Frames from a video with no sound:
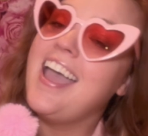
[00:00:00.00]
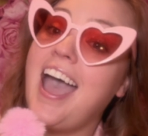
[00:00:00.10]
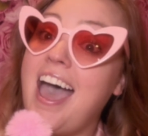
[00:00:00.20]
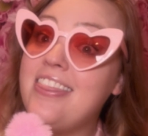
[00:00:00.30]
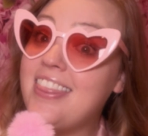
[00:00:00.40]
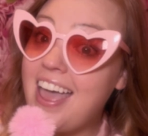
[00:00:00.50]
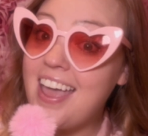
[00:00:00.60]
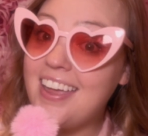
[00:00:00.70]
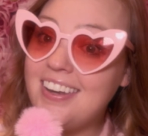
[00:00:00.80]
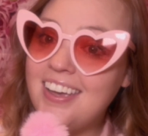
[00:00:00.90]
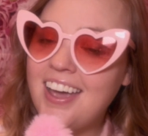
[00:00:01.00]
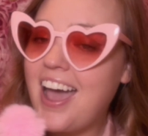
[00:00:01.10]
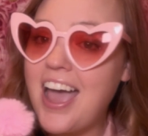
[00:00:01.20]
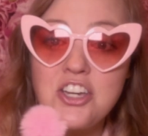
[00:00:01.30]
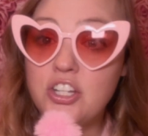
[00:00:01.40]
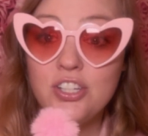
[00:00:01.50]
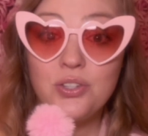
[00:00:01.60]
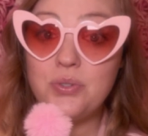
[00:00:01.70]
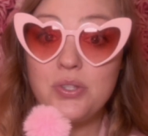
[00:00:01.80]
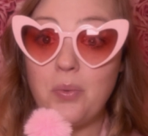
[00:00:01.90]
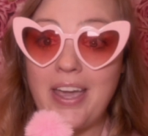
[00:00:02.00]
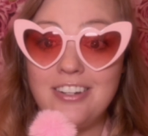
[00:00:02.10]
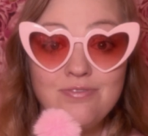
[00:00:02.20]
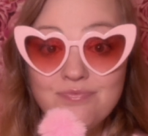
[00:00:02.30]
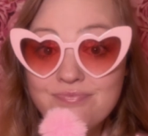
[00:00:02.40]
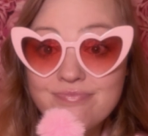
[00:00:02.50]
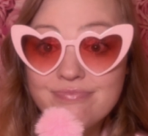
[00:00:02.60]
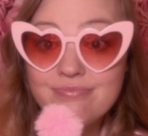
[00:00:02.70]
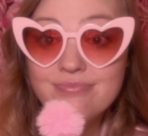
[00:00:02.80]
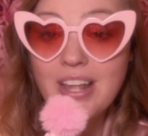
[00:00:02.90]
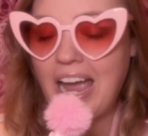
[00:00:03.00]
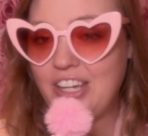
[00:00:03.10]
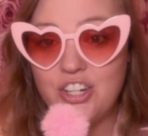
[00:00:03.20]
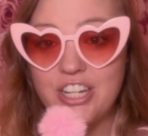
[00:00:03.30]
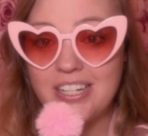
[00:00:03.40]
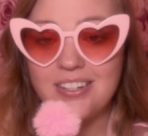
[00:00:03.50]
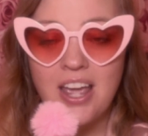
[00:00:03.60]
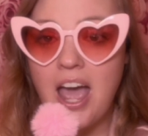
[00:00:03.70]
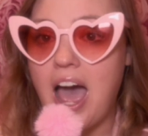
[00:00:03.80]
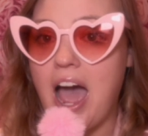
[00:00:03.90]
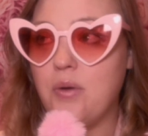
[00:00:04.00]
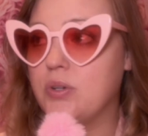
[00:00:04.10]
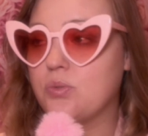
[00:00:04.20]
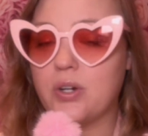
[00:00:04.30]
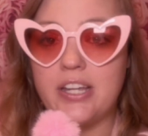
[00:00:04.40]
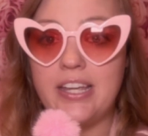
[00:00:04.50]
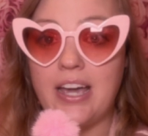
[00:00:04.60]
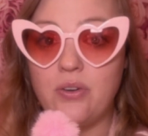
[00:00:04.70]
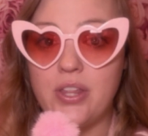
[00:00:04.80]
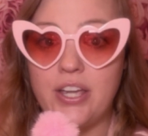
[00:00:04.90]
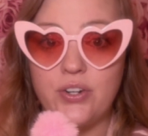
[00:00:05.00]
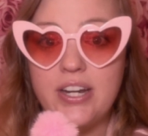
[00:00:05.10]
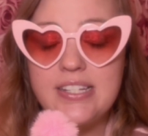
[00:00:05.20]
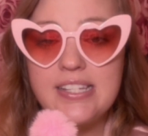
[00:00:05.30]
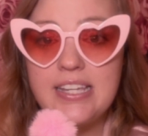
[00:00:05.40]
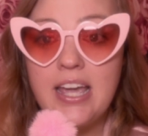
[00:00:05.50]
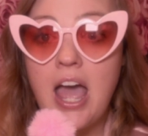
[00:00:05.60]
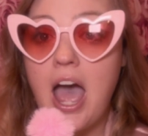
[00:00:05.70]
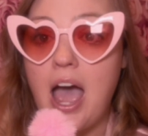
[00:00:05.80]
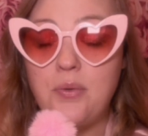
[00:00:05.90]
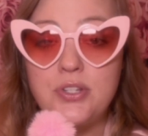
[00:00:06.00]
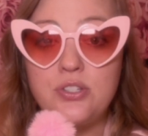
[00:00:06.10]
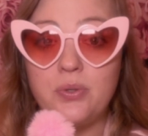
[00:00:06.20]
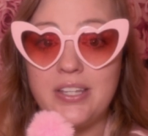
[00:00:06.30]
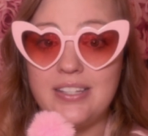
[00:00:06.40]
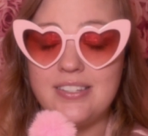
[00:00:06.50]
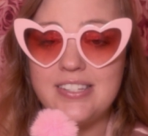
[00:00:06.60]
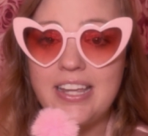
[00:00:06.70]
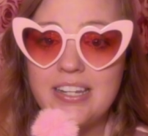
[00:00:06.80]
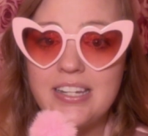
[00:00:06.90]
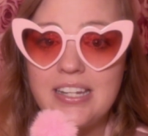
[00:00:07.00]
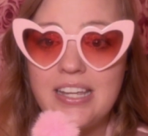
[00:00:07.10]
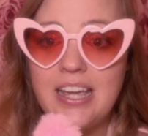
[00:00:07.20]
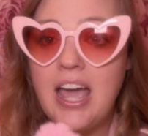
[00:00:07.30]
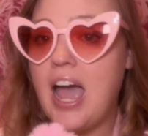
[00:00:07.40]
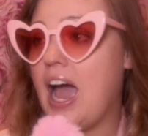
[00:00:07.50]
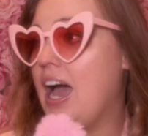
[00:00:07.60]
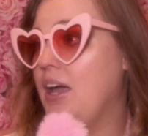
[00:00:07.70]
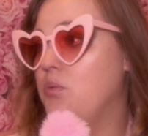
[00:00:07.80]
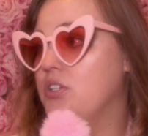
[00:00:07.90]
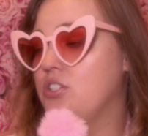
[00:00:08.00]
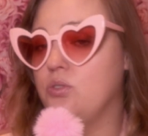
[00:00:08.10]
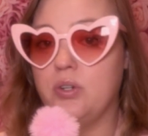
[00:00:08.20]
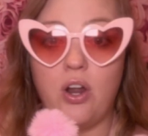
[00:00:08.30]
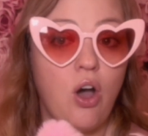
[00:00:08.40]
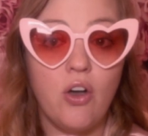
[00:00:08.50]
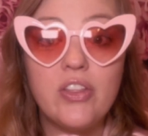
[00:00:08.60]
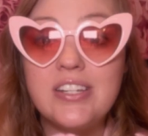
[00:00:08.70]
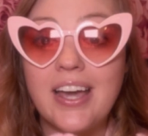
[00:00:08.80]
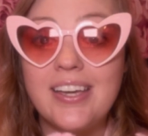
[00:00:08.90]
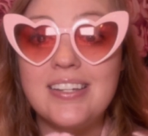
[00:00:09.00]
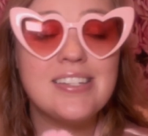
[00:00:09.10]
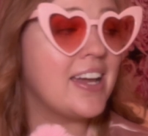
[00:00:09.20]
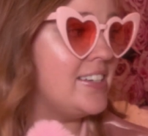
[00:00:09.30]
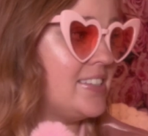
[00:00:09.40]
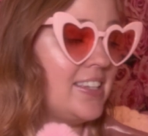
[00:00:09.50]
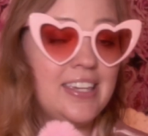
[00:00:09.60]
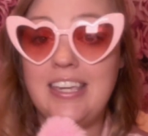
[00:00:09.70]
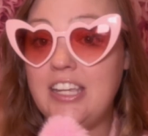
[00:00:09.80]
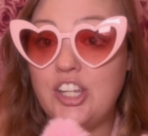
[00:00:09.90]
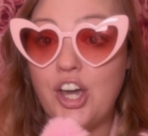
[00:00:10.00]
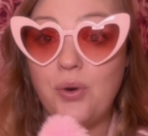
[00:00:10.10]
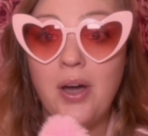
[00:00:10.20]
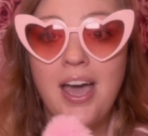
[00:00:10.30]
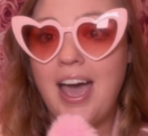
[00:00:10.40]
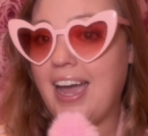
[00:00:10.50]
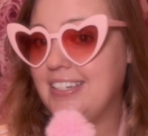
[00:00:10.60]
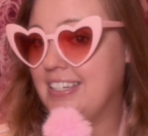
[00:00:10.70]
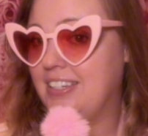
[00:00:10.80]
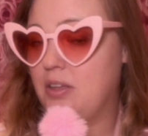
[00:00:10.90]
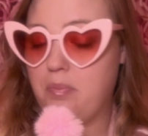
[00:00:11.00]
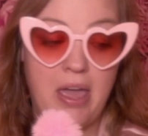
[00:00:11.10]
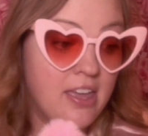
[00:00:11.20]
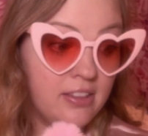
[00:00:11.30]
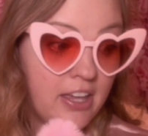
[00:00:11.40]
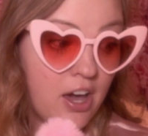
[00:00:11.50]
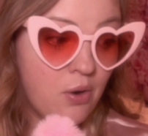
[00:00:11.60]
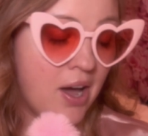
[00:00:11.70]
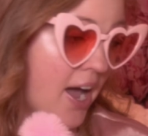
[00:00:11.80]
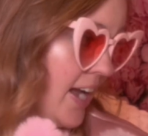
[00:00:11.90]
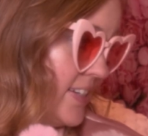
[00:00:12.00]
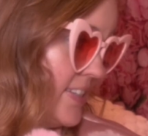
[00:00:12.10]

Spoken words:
And then I couldn't lose the weight. I couldn't. I was working out like crazy. I was doing insanity. I was doing all the diets. I did the keto. I did the paleo. I